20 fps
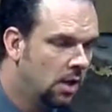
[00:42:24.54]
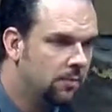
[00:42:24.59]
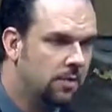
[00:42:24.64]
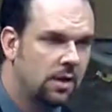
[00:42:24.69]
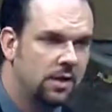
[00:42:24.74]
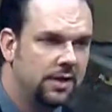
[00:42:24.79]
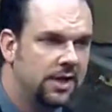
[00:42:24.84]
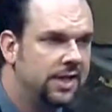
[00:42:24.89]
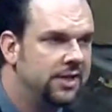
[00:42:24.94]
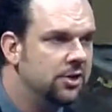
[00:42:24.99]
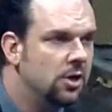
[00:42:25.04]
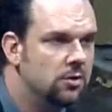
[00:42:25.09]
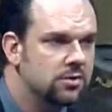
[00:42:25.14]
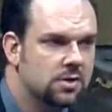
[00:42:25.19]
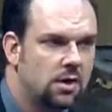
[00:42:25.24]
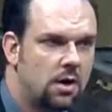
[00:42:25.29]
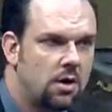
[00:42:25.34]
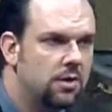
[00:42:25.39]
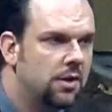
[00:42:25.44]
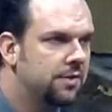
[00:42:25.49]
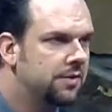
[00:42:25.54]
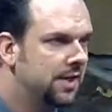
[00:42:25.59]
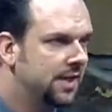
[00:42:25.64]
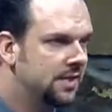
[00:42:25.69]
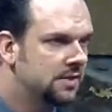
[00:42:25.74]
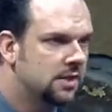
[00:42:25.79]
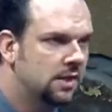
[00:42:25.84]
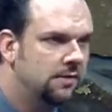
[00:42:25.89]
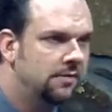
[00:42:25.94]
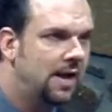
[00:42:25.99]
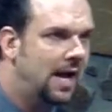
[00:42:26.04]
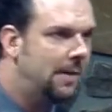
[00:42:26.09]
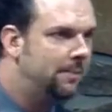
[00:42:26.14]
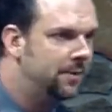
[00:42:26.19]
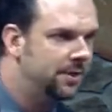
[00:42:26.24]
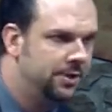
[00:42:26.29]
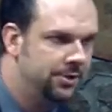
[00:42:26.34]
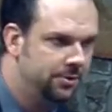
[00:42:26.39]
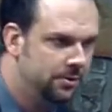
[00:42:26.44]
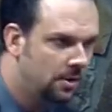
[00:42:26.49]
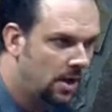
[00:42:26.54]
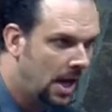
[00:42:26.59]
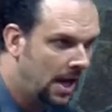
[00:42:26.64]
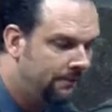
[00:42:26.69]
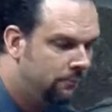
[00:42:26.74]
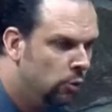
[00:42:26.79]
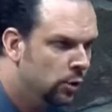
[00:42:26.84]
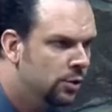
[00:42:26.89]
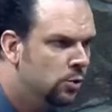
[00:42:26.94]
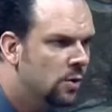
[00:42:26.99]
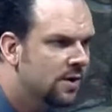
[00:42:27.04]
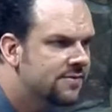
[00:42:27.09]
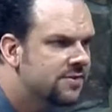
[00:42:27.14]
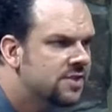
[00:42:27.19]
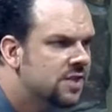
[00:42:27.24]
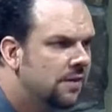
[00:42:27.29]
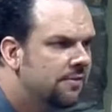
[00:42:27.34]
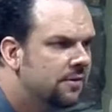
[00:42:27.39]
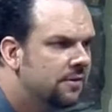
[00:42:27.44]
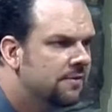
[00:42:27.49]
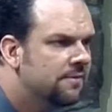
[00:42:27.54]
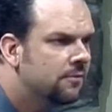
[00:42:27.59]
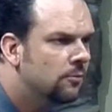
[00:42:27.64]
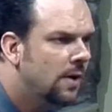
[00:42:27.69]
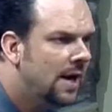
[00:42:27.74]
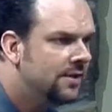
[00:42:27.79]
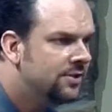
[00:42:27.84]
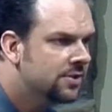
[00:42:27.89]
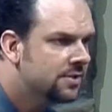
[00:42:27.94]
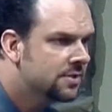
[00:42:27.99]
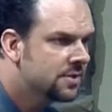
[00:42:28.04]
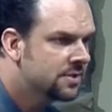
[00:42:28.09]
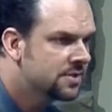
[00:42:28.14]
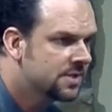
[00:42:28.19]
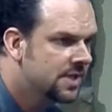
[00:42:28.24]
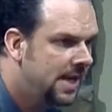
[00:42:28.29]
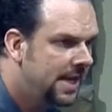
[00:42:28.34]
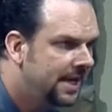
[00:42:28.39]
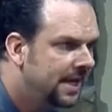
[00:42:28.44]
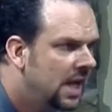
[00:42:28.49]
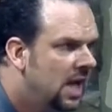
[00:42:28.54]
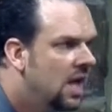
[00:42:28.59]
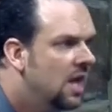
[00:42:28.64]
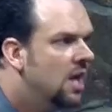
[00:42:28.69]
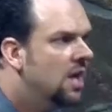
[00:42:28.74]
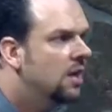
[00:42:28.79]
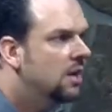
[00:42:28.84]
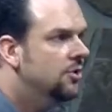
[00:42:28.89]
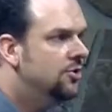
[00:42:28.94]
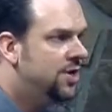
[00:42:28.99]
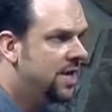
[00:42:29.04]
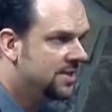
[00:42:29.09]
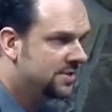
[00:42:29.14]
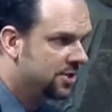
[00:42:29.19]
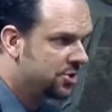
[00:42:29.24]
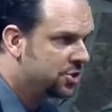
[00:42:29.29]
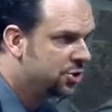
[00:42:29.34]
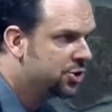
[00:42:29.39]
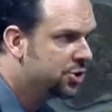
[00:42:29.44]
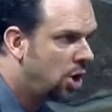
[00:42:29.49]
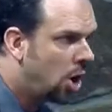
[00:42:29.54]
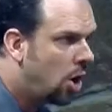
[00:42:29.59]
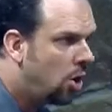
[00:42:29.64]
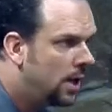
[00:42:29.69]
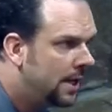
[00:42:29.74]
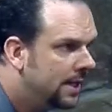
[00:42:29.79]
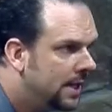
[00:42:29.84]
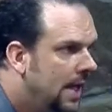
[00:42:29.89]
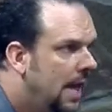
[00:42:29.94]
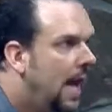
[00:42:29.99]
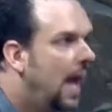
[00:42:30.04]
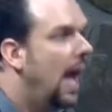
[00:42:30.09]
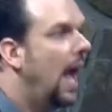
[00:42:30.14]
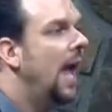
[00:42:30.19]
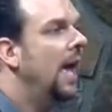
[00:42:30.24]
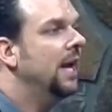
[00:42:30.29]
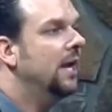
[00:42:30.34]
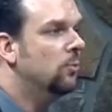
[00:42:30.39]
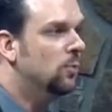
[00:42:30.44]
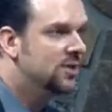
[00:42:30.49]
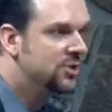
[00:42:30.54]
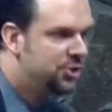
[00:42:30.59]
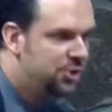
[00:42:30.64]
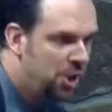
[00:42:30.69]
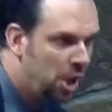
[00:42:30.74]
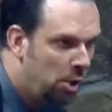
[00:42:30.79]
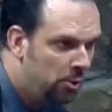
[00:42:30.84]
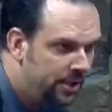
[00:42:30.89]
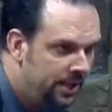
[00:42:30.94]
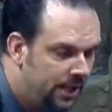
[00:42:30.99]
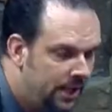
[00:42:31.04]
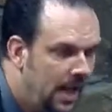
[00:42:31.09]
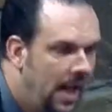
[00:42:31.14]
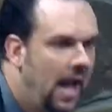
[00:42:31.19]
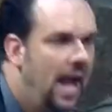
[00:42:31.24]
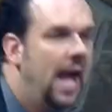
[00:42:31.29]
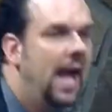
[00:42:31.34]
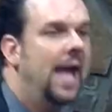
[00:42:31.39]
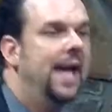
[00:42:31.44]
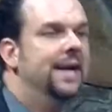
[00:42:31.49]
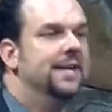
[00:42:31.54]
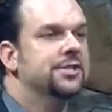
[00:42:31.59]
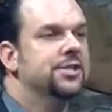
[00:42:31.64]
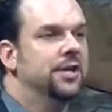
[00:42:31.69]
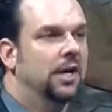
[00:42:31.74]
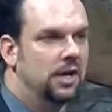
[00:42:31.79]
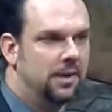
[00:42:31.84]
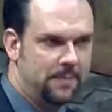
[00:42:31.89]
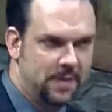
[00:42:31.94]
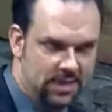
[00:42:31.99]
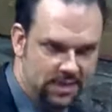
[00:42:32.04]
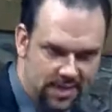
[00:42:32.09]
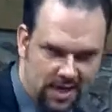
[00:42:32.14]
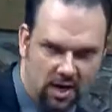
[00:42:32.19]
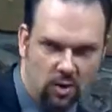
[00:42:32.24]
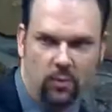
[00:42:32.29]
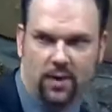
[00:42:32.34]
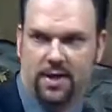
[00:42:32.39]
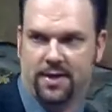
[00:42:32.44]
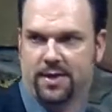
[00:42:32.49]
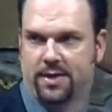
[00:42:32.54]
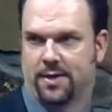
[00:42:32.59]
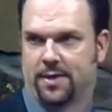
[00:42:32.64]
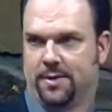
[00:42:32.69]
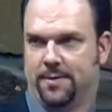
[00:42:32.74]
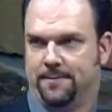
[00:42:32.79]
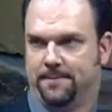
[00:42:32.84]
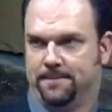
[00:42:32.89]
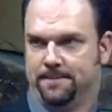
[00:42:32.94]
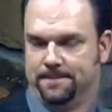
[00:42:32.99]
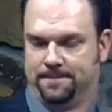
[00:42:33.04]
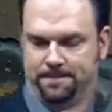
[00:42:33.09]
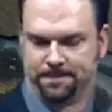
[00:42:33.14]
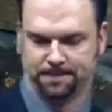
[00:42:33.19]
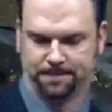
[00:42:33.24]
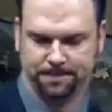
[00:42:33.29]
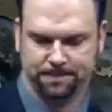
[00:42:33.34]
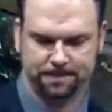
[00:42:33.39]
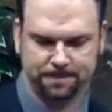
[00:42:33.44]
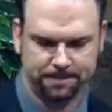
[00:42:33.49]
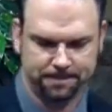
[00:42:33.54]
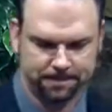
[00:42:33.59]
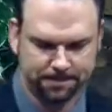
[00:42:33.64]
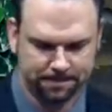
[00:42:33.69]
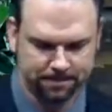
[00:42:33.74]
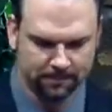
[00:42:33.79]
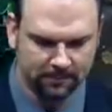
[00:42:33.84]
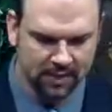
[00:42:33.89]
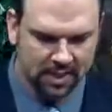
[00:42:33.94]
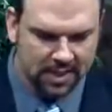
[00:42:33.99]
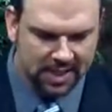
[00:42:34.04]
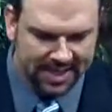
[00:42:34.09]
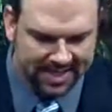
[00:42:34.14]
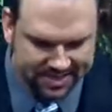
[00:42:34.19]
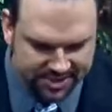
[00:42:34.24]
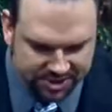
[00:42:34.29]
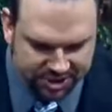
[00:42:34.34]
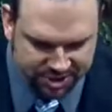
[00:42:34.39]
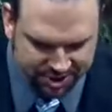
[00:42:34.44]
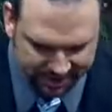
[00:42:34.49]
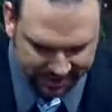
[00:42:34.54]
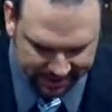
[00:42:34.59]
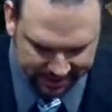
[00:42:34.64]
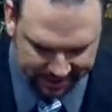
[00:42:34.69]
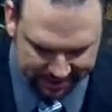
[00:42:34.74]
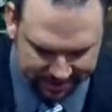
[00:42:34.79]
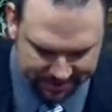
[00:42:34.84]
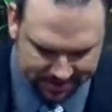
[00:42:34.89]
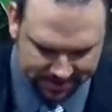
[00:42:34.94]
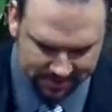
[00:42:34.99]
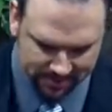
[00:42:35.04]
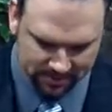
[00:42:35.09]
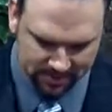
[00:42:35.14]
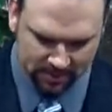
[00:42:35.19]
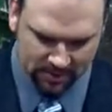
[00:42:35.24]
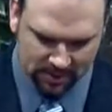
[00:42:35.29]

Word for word: Brother, he knows all the things that have happened in your life. When you have suffered for righteousness' sake, Jesus saw it and it was noted and it's going to be dealt with. He sees.